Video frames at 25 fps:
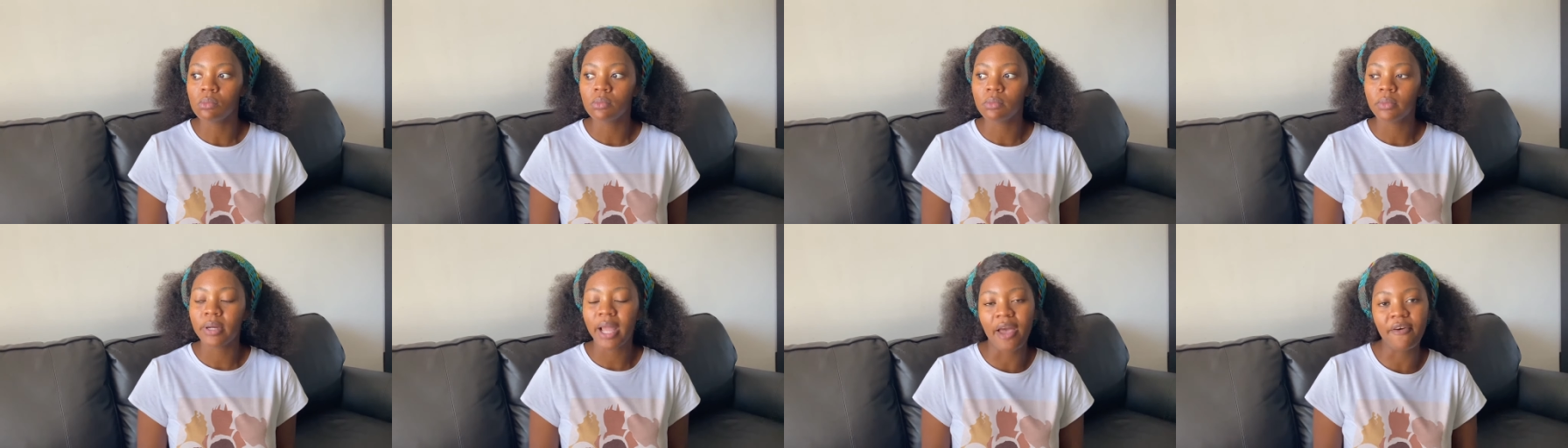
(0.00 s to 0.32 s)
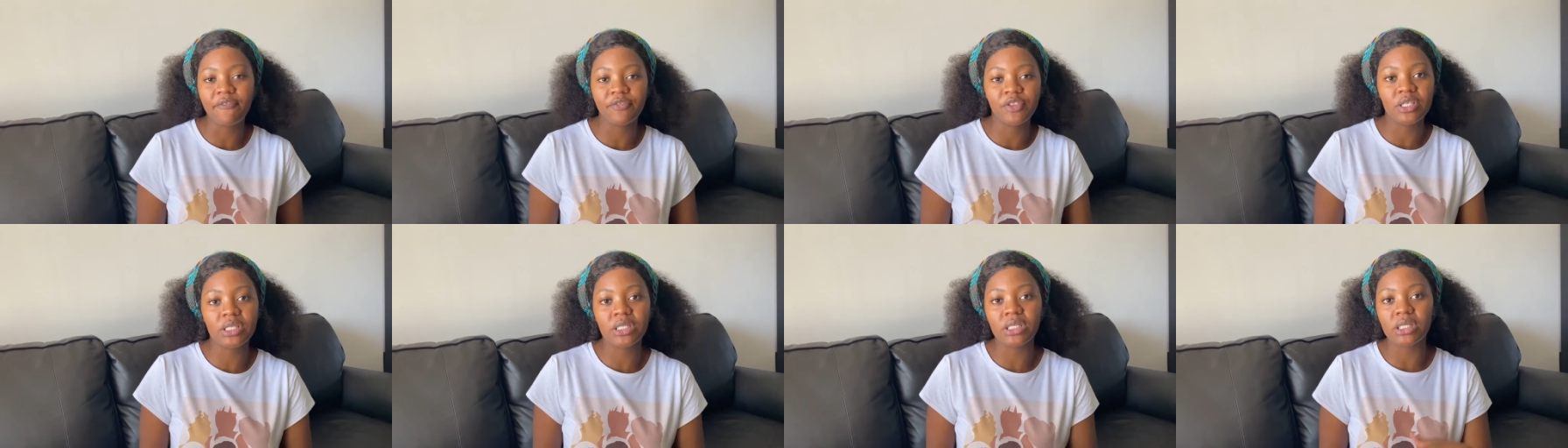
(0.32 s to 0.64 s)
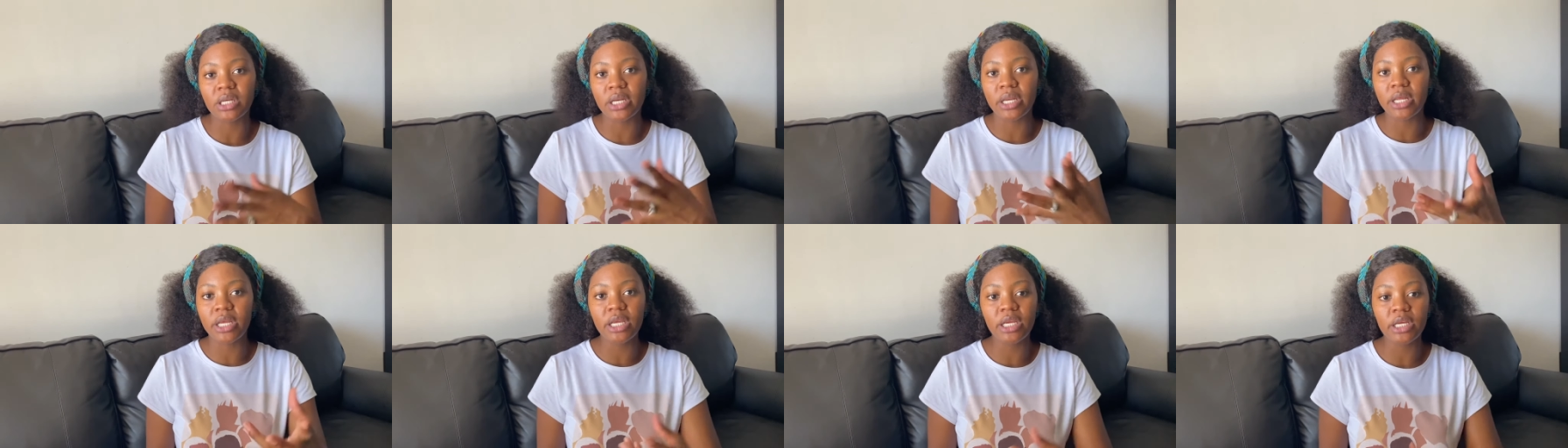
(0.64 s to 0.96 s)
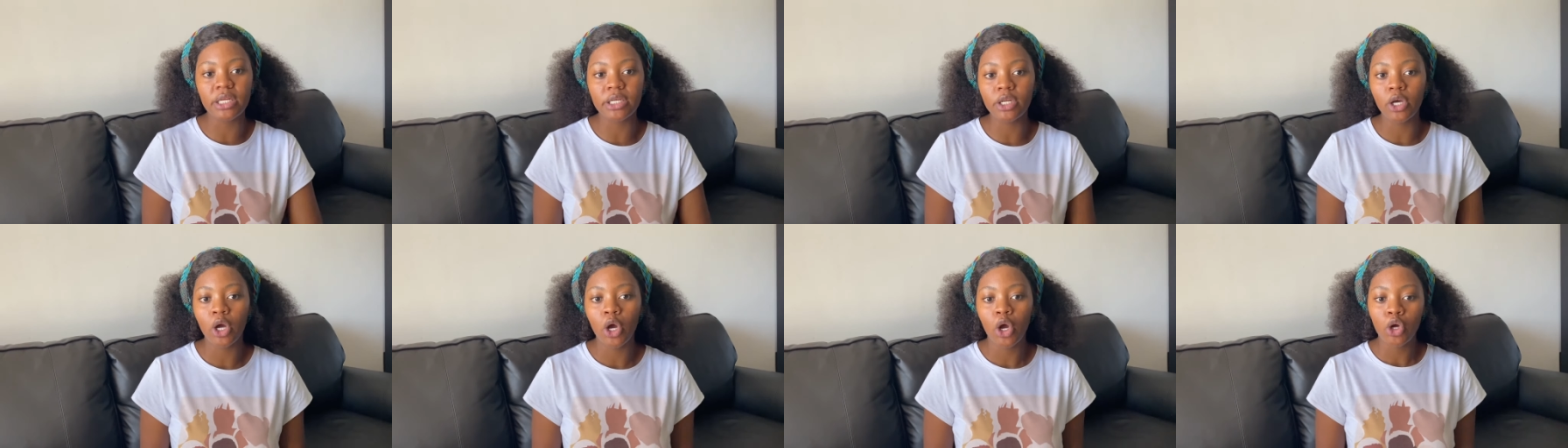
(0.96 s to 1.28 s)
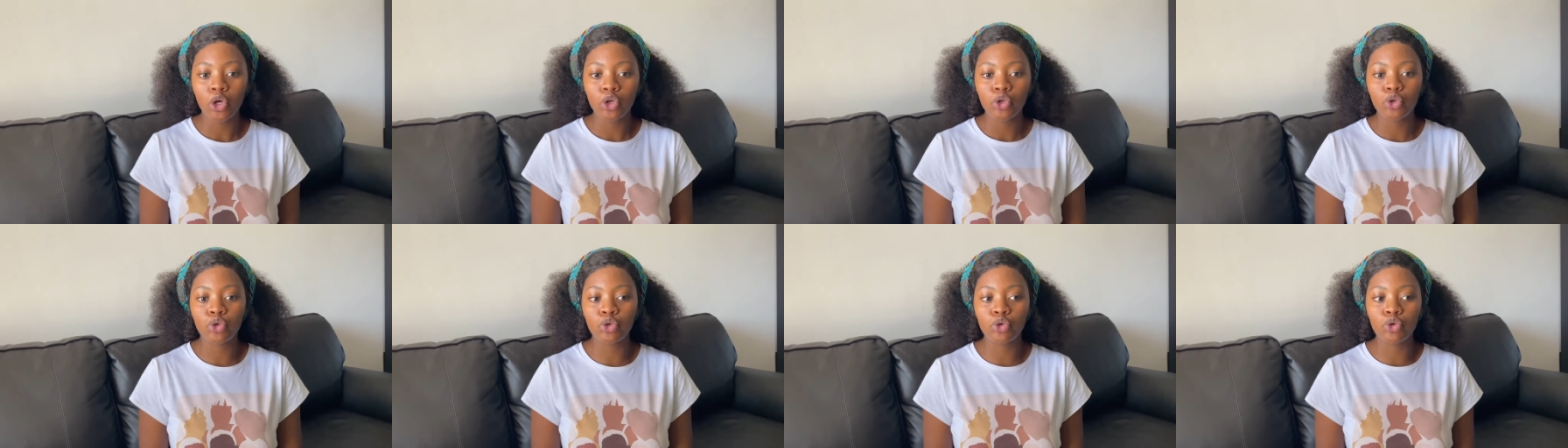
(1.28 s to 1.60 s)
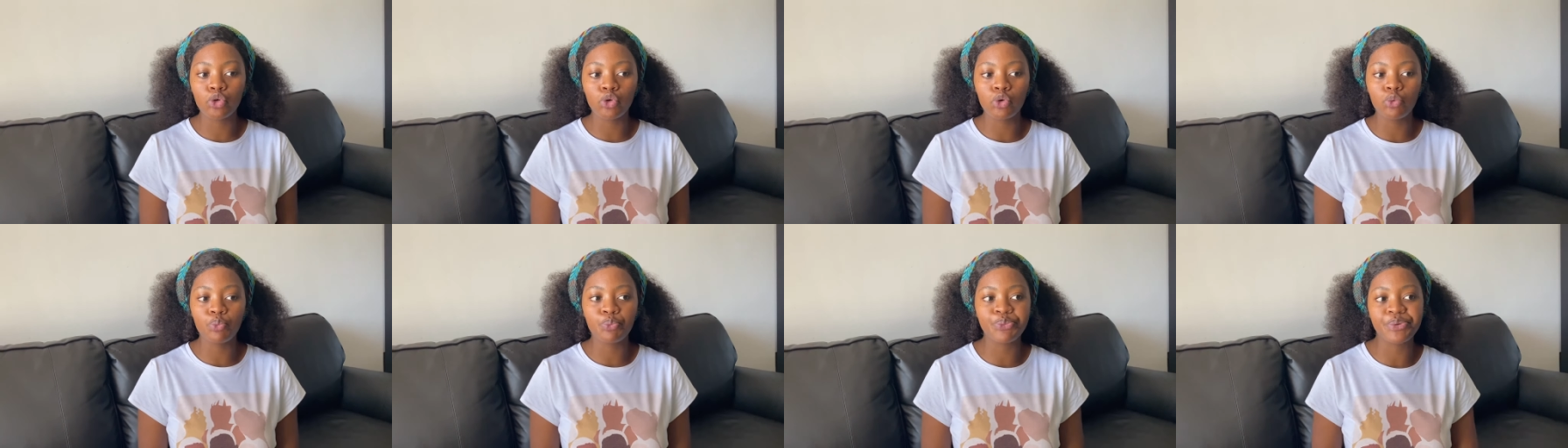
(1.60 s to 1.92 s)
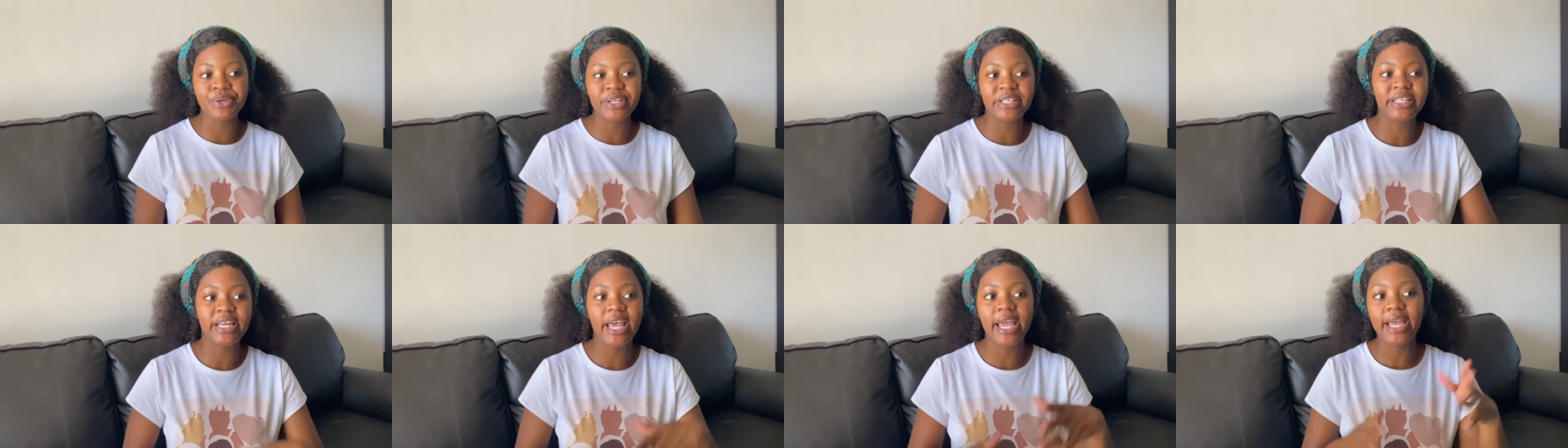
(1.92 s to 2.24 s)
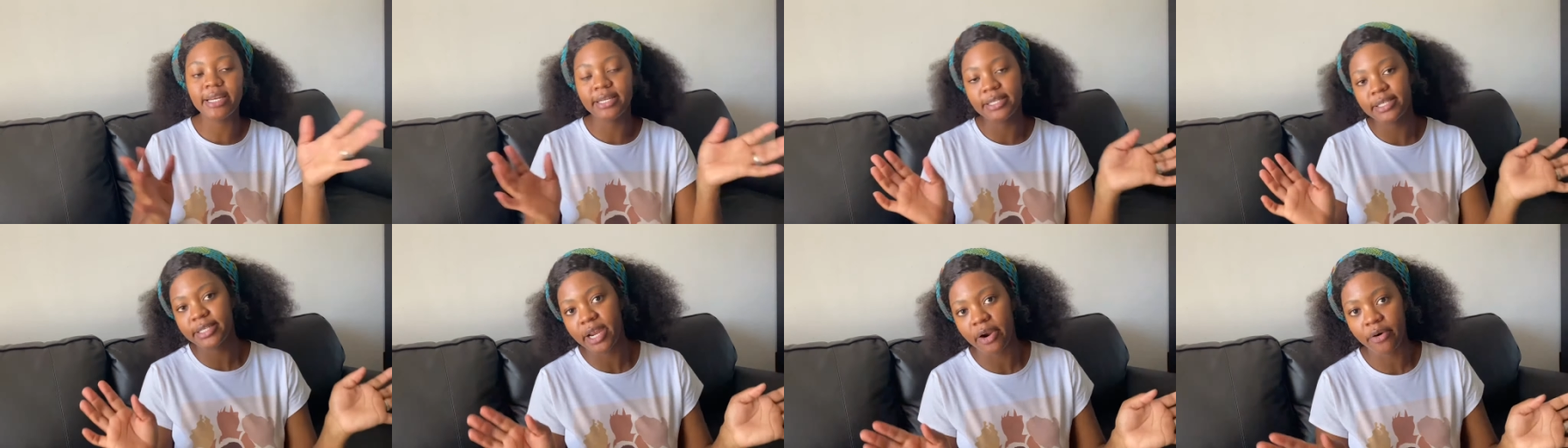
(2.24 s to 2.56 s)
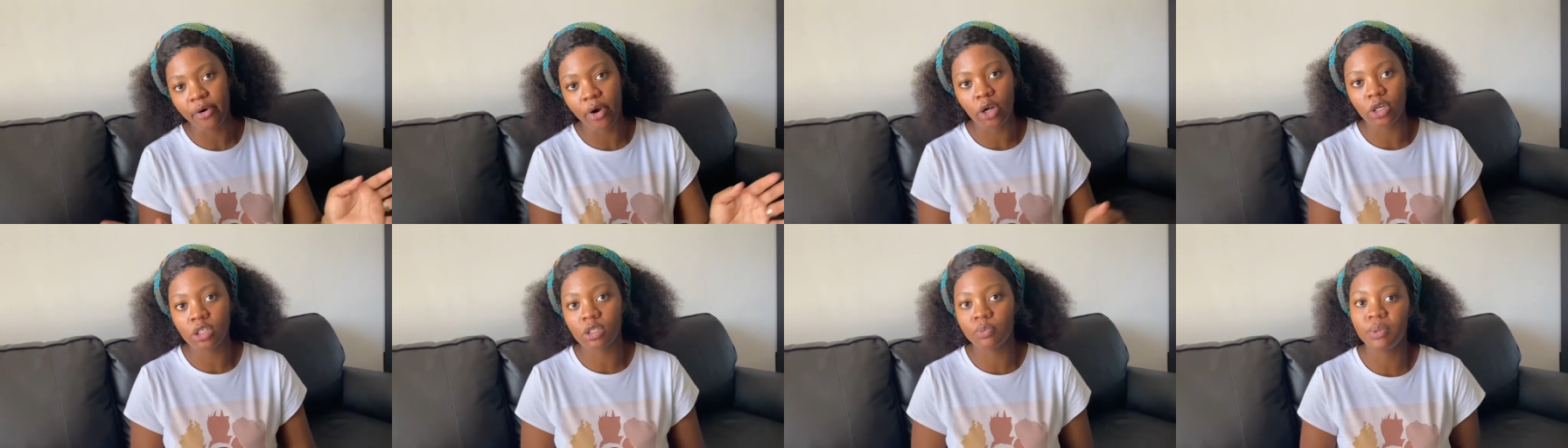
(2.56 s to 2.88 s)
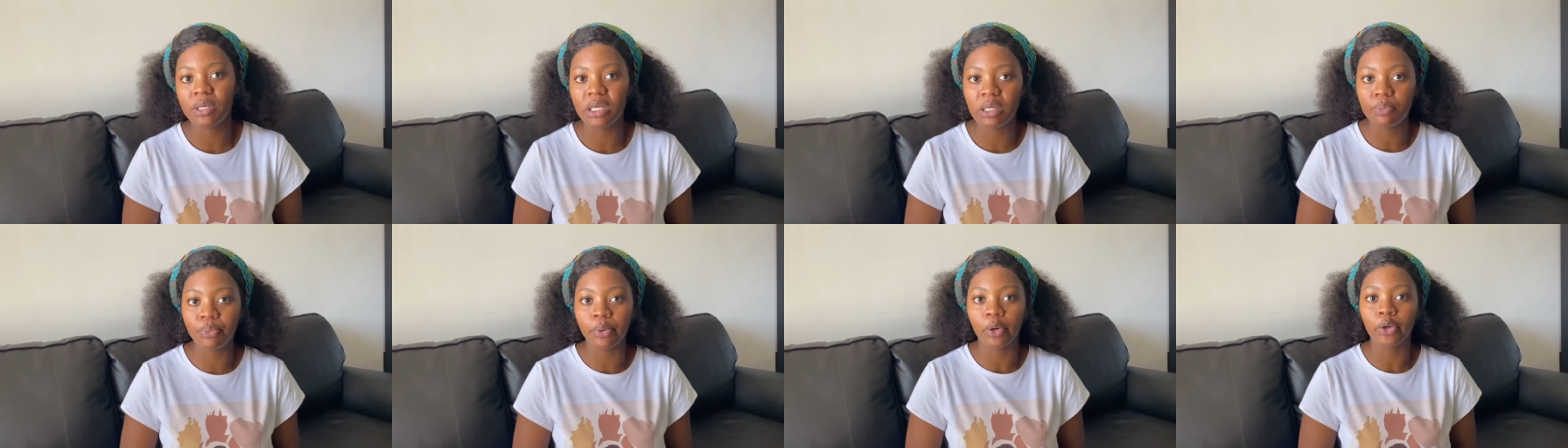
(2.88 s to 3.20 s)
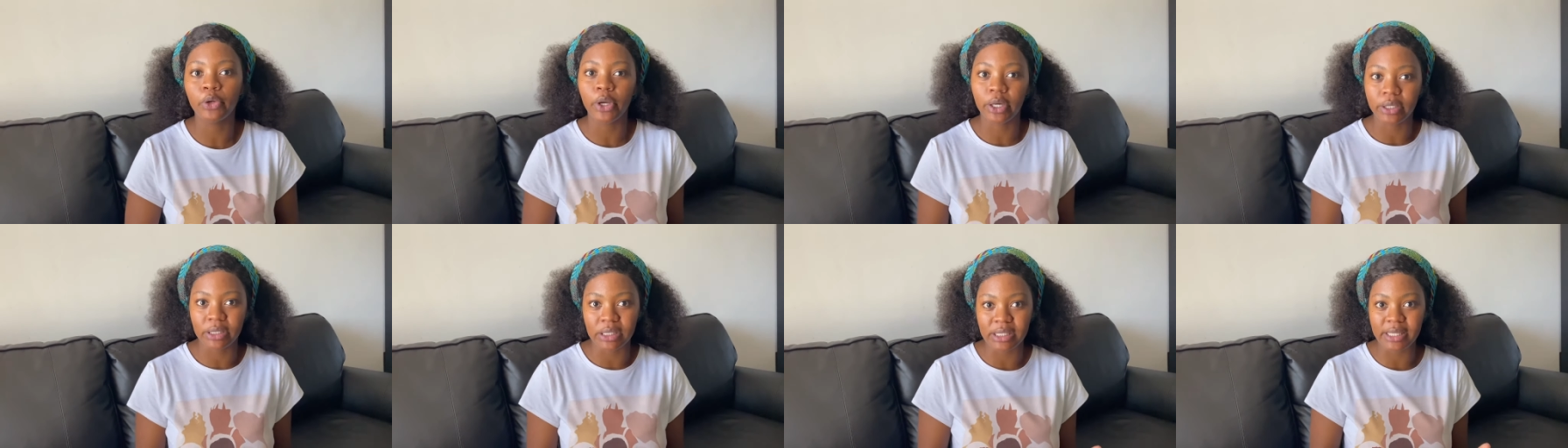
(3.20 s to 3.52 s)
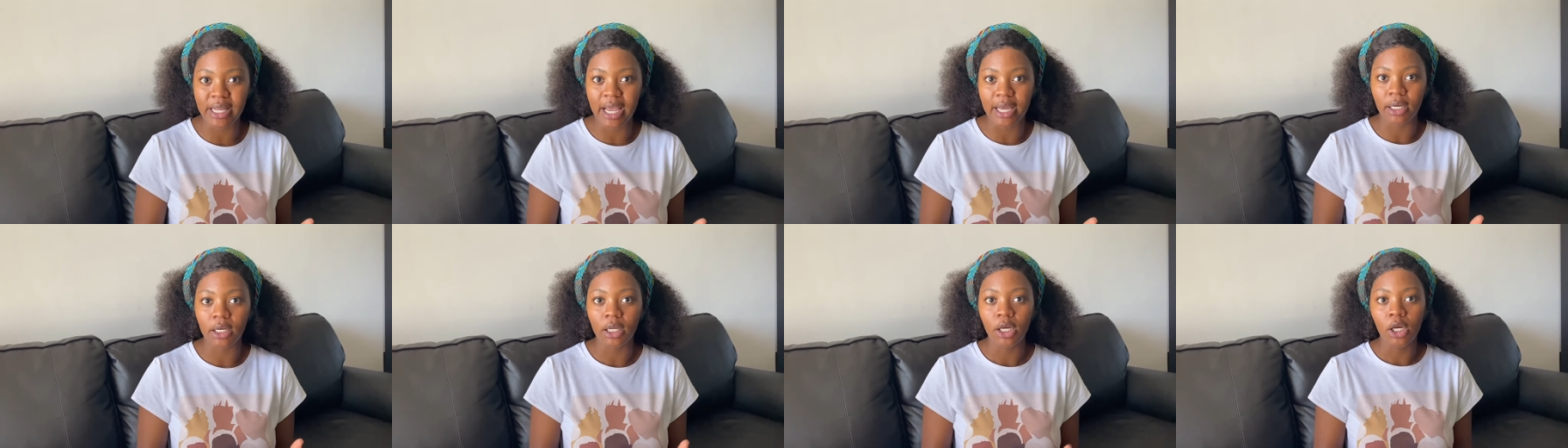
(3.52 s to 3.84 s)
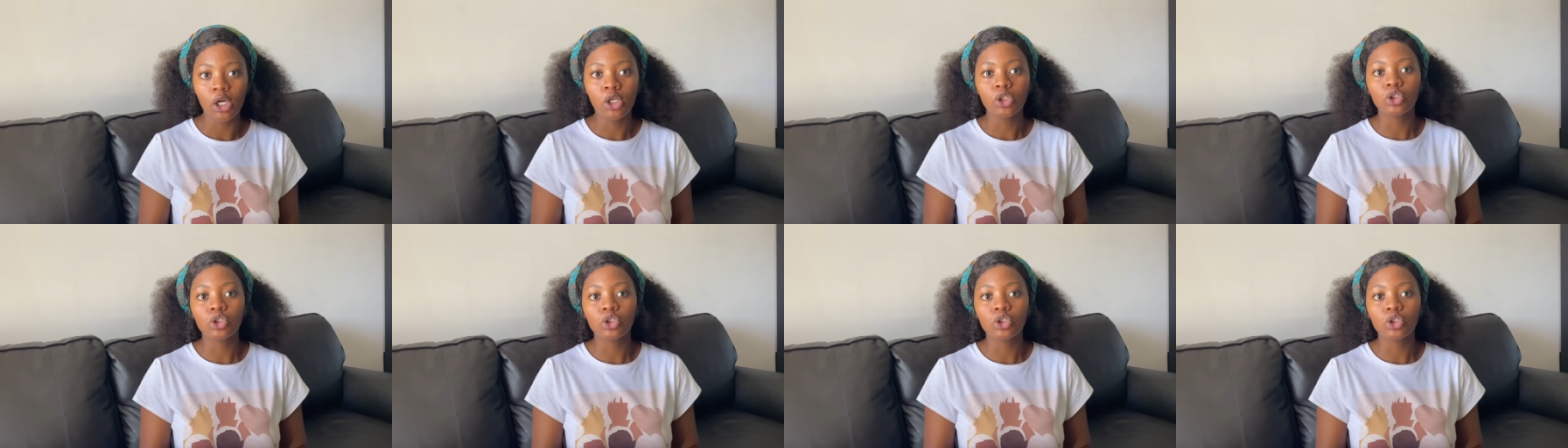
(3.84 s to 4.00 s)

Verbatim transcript: have this need to pretend around people? You understand?